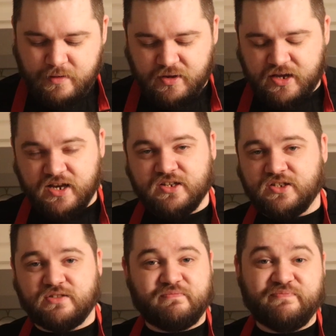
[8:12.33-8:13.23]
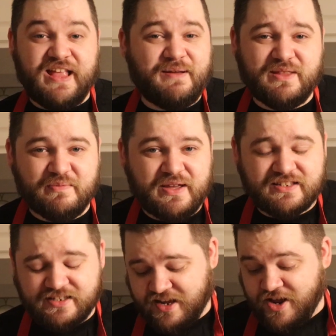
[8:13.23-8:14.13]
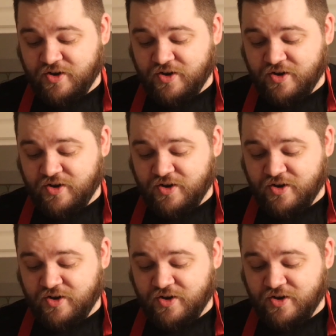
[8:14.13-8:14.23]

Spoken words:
because Neptibus.